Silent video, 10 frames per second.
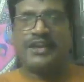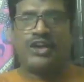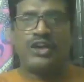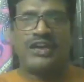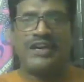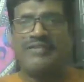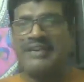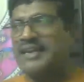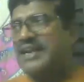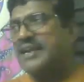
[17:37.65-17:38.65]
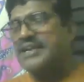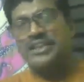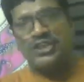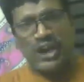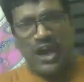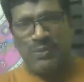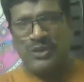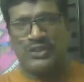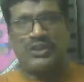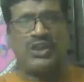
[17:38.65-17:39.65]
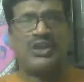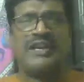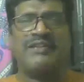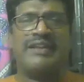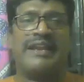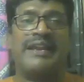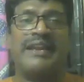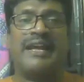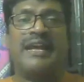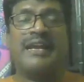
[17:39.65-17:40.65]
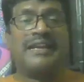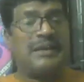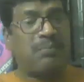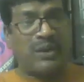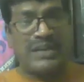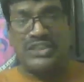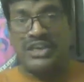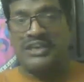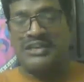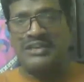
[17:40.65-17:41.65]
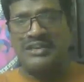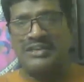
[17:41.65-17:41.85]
don't live in uh, troubles, don't live in uh, depression.